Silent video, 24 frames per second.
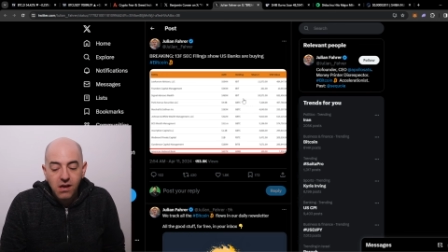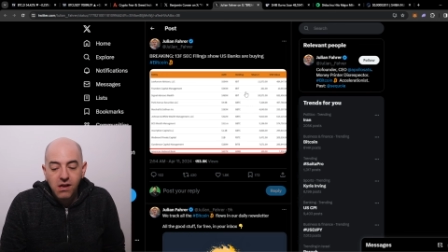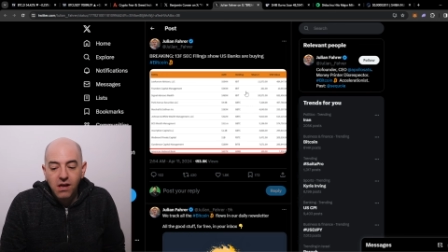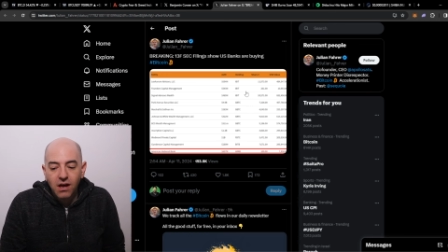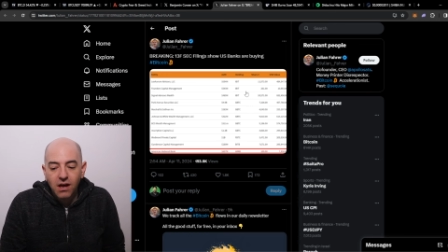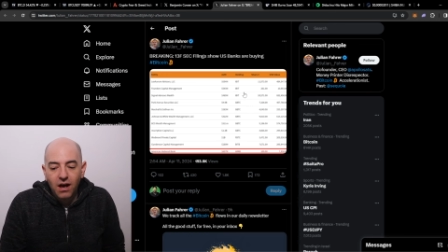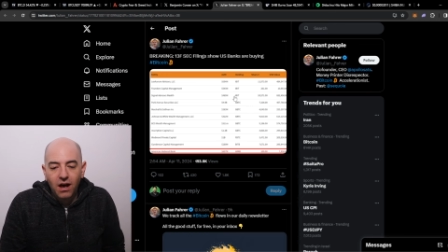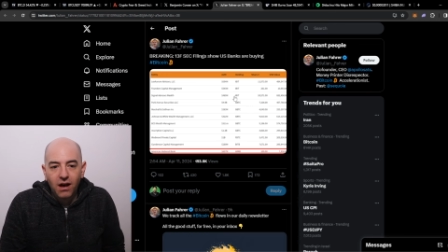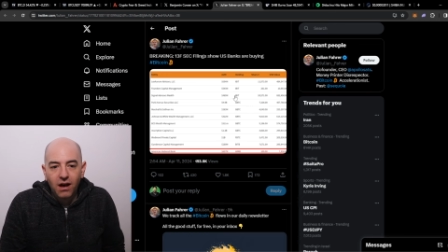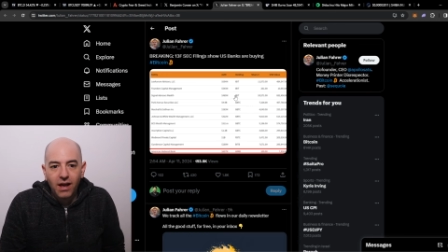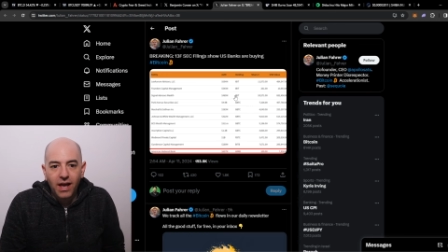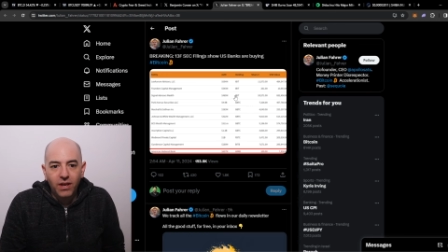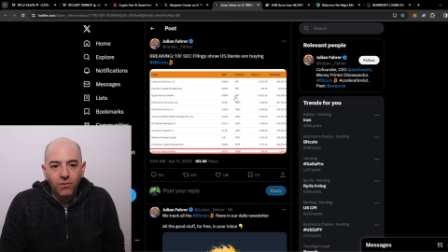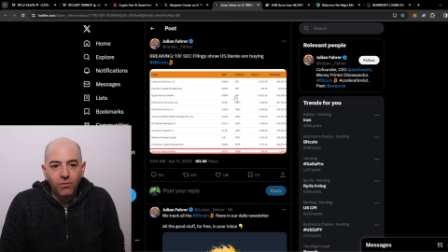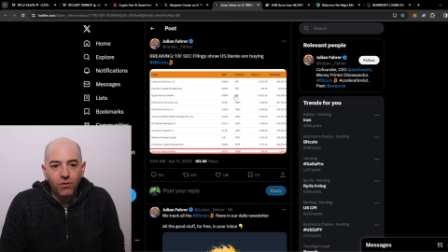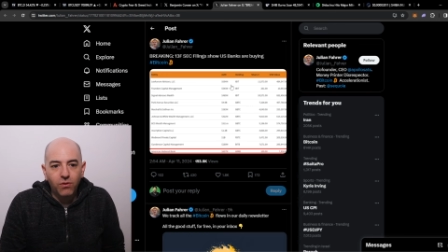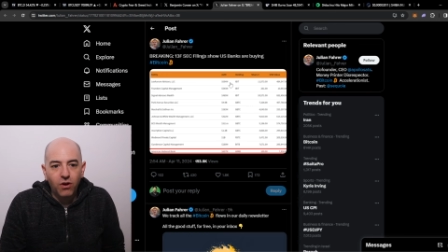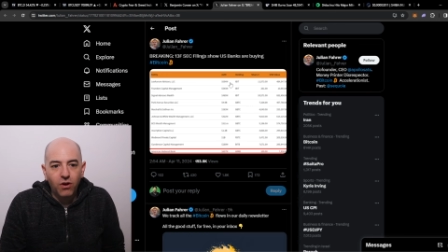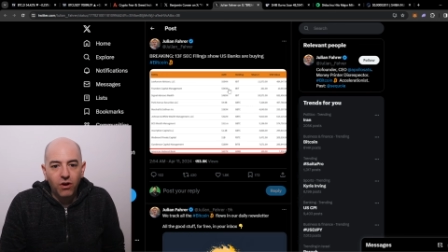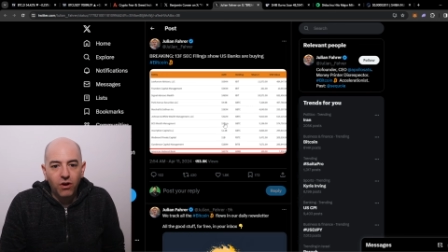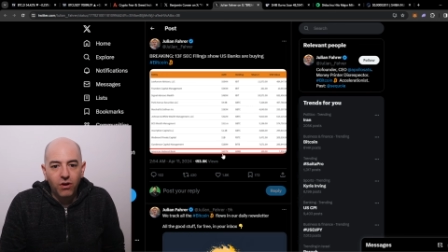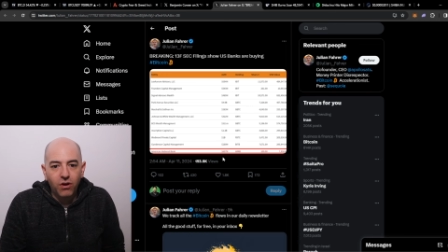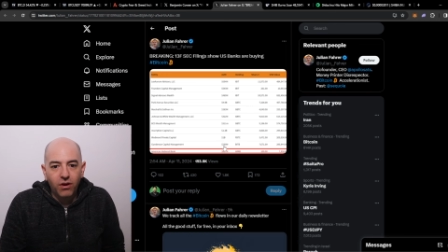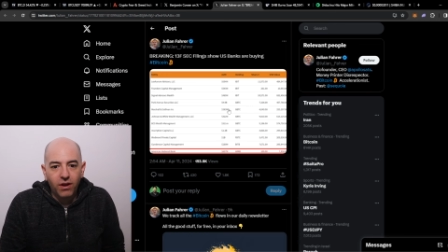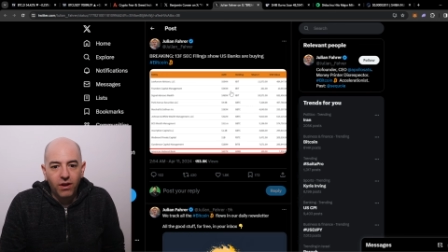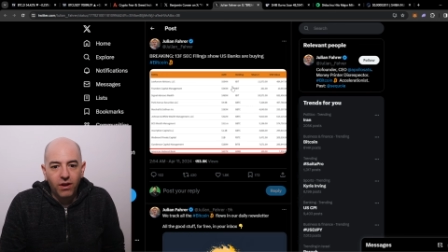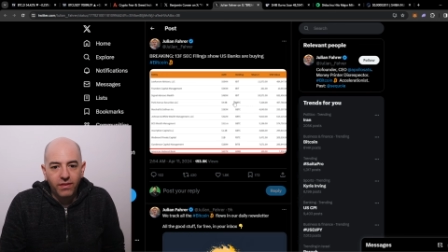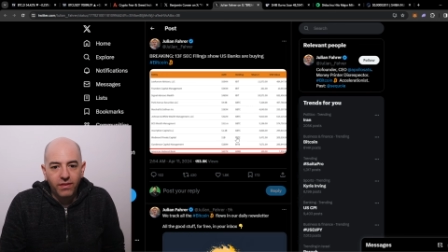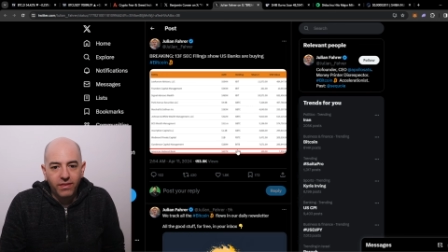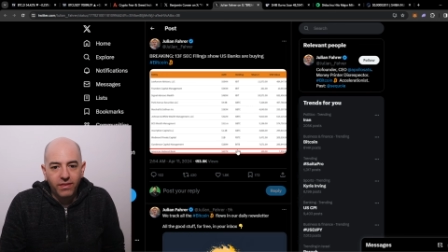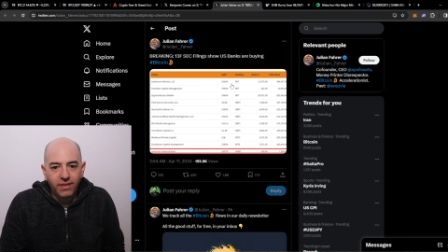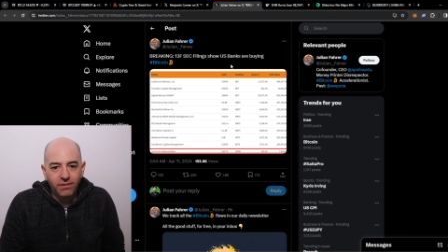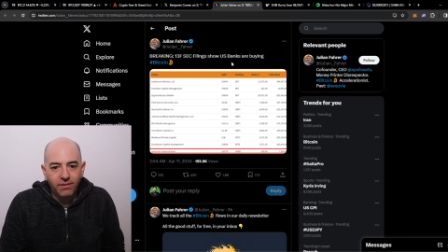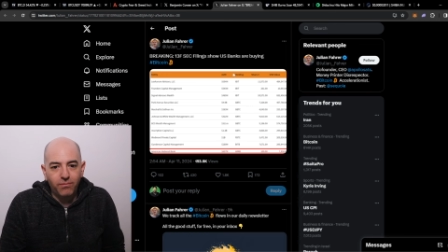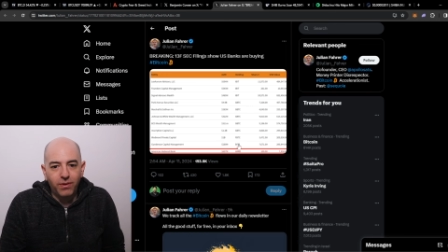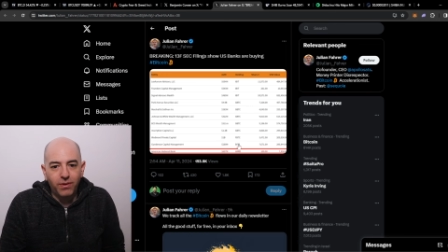
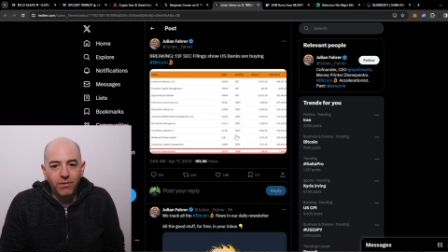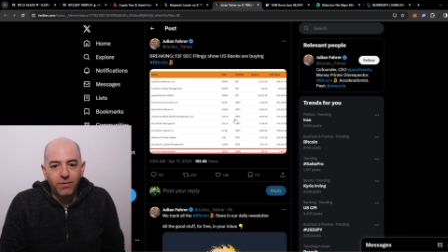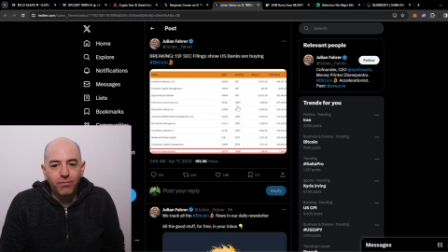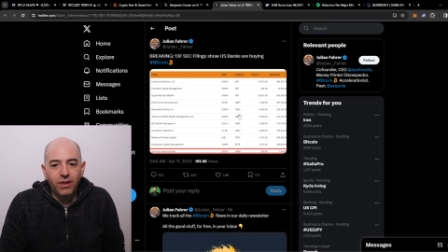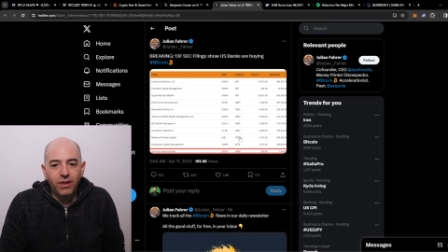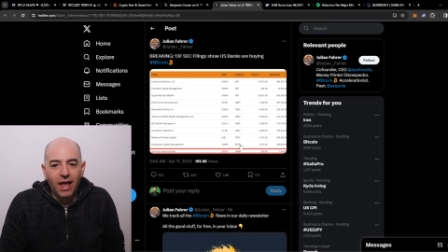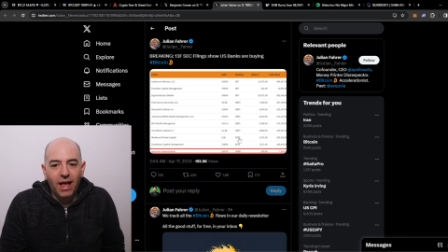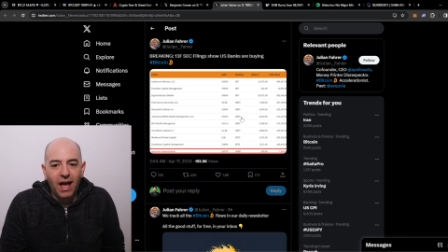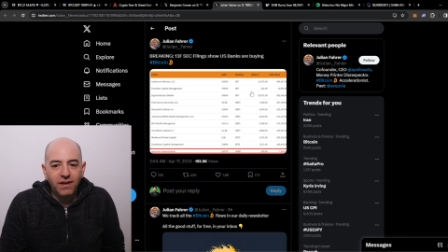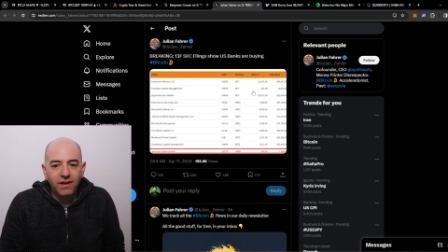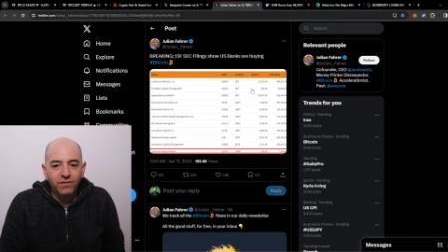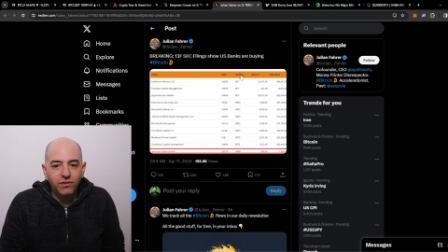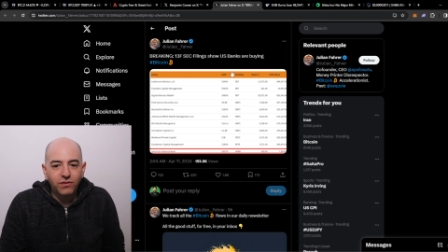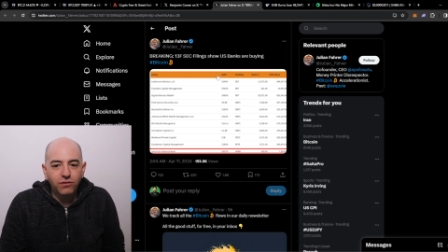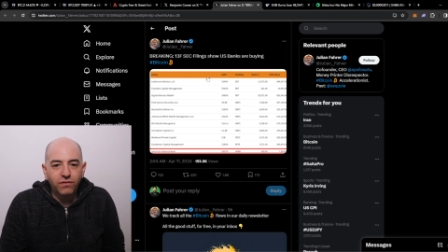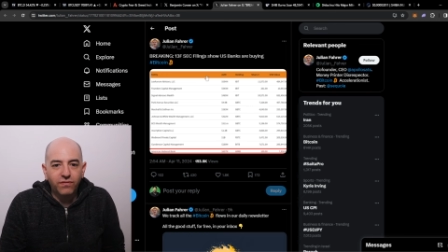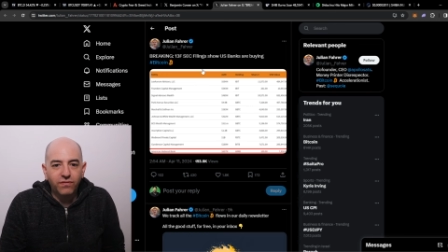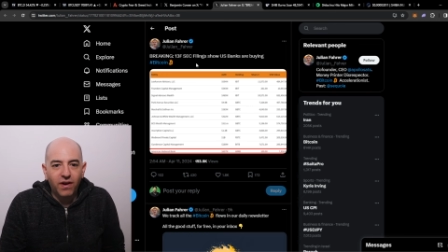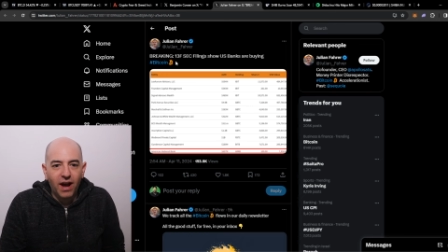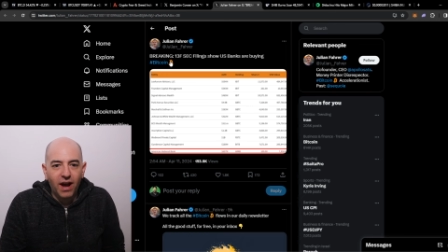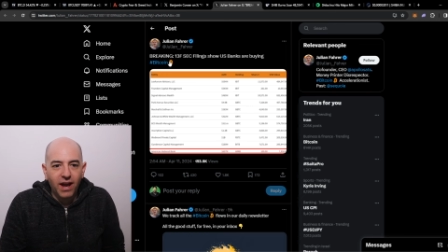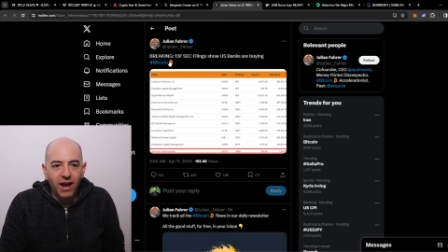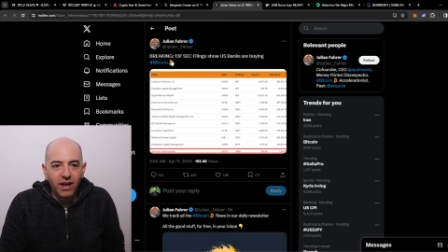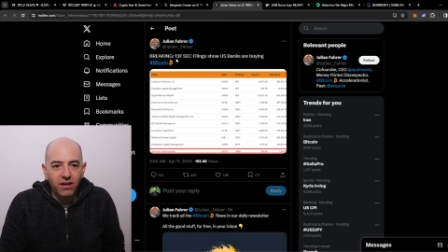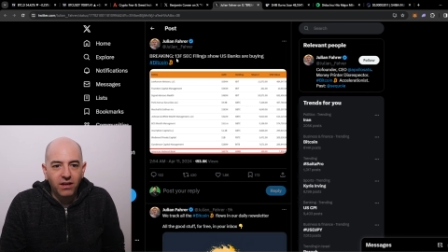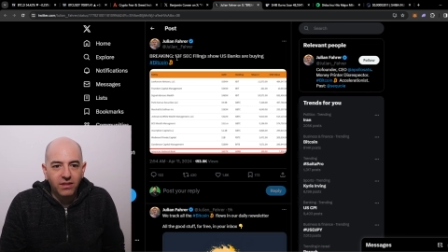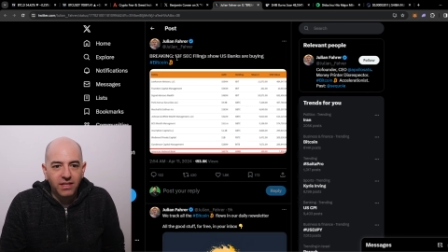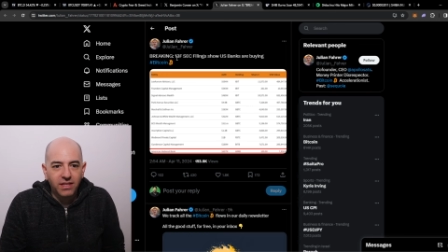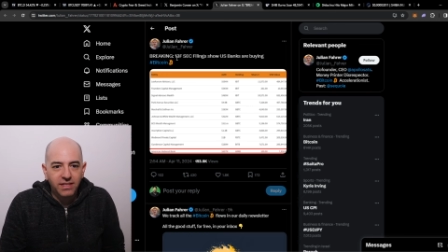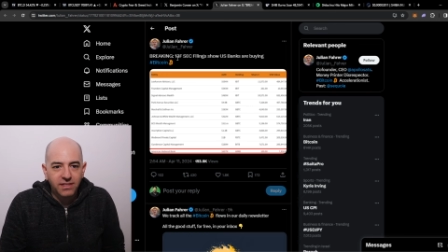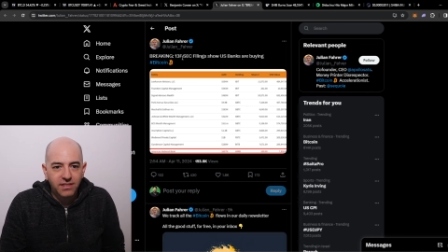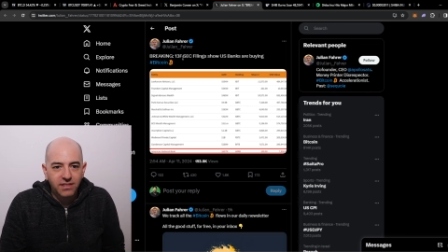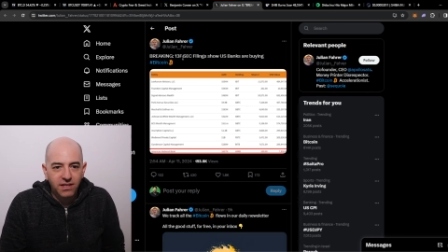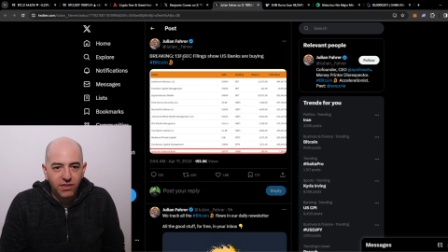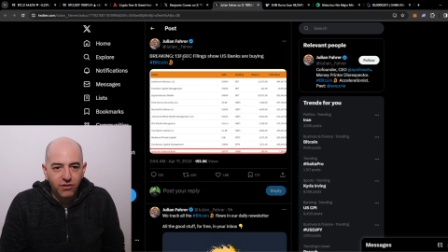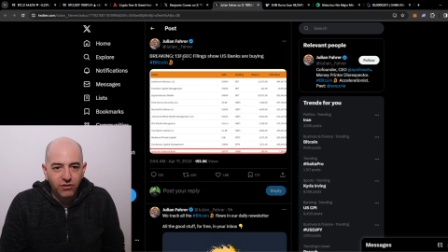and people have to file
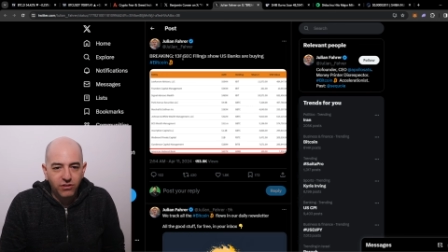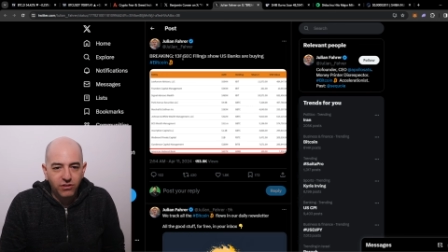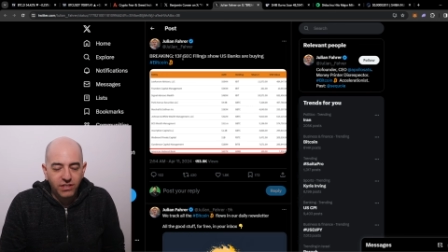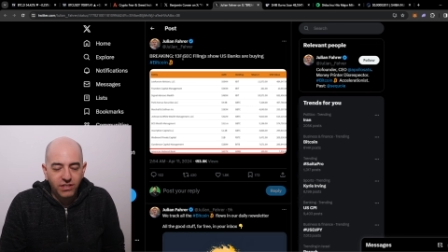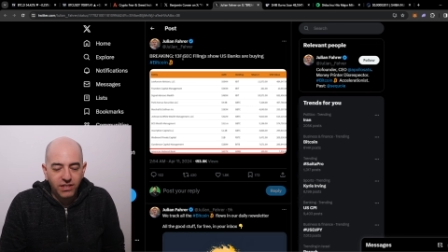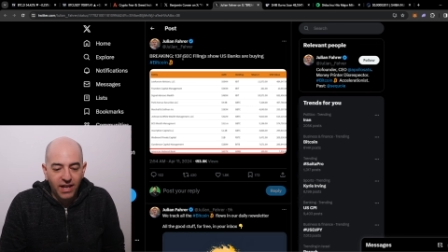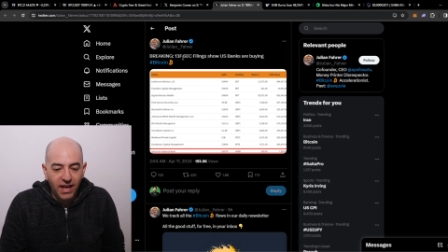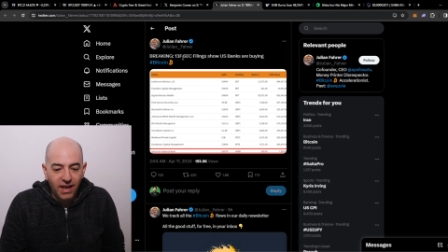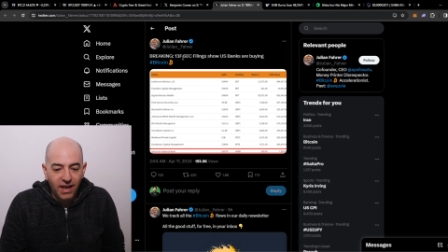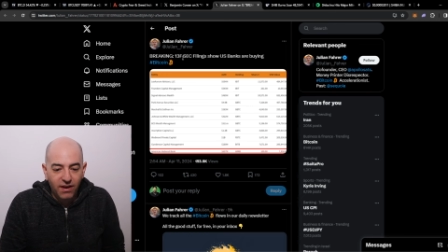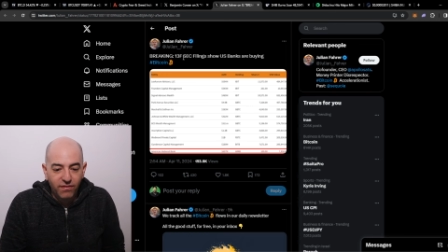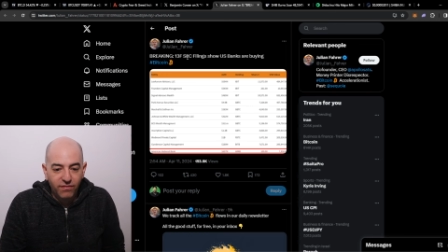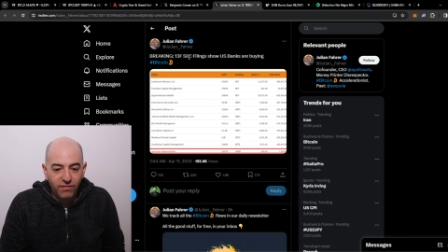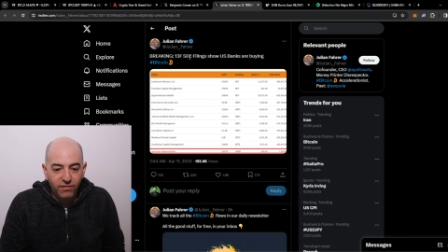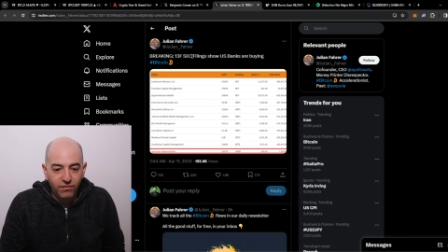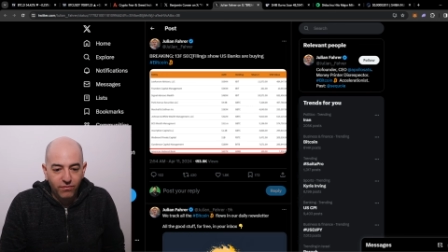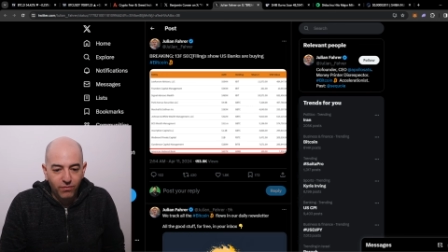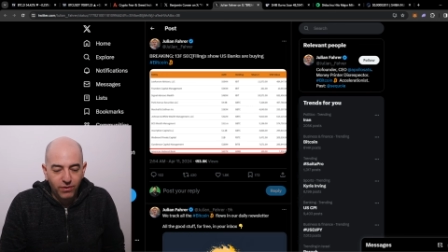these 13F